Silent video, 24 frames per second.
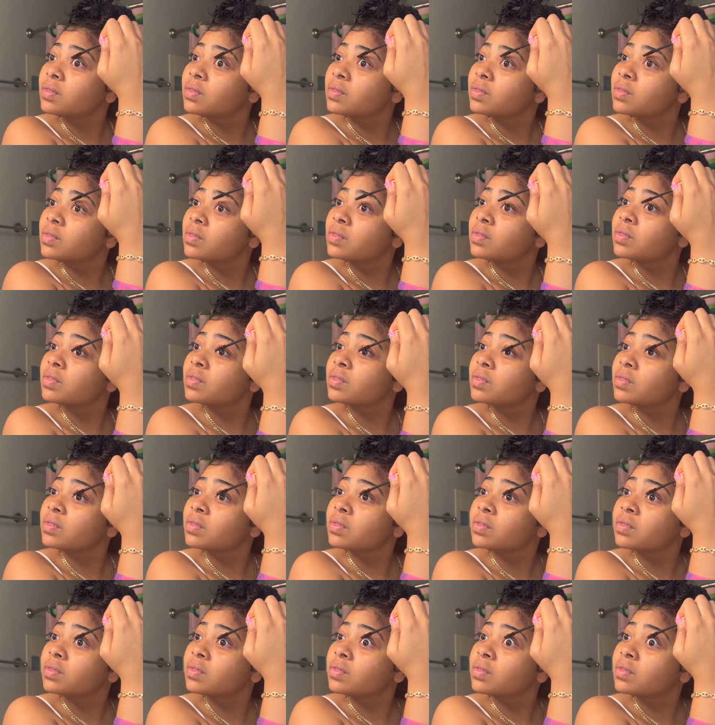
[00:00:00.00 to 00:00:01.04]

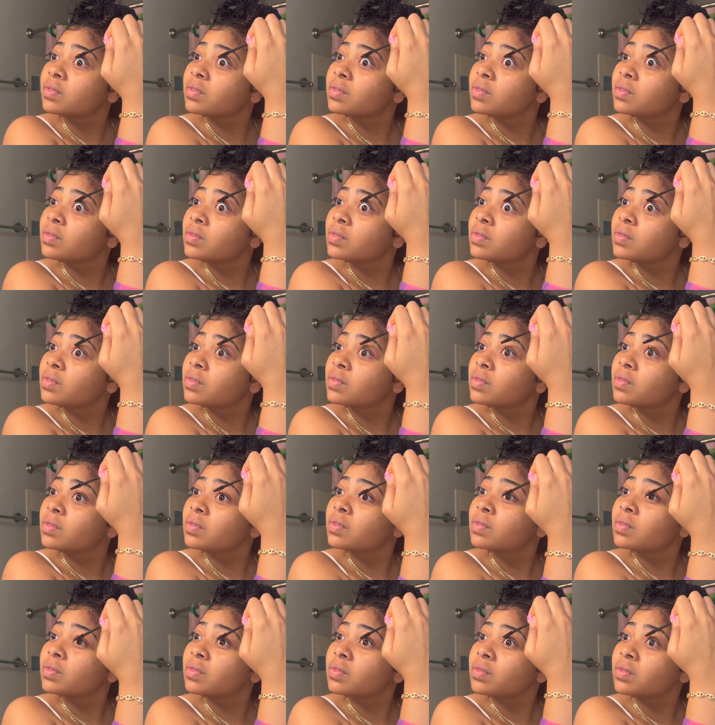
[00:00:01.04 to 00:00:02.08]

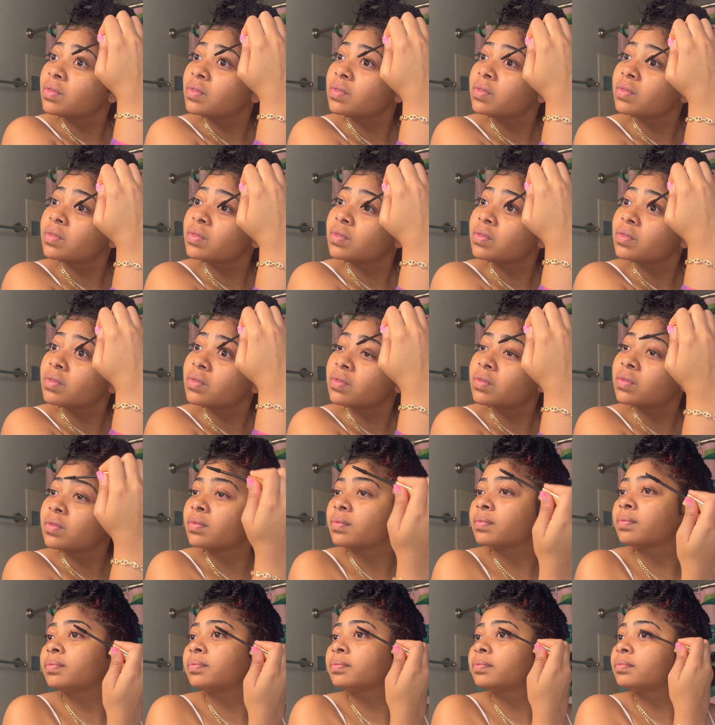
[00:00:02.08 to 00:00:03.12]

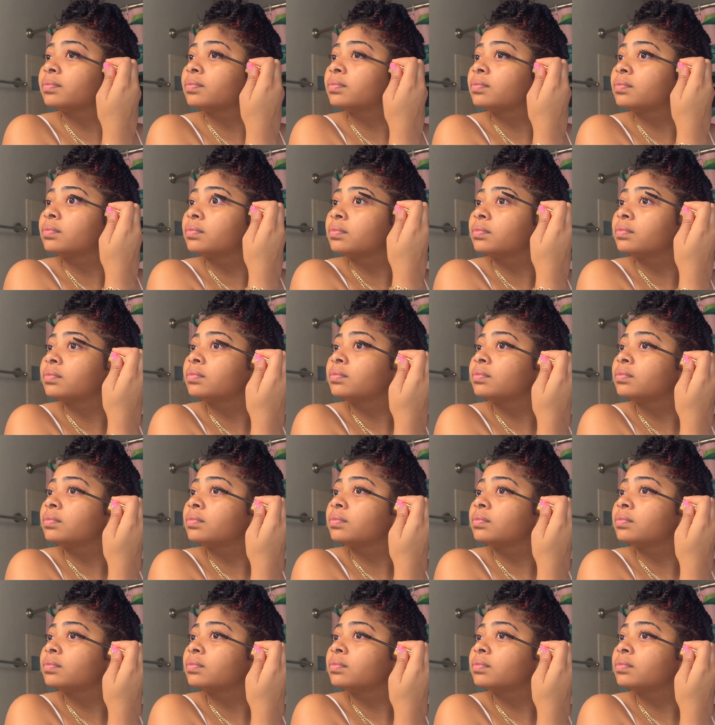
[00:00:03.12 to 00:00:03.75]
Nothing is said.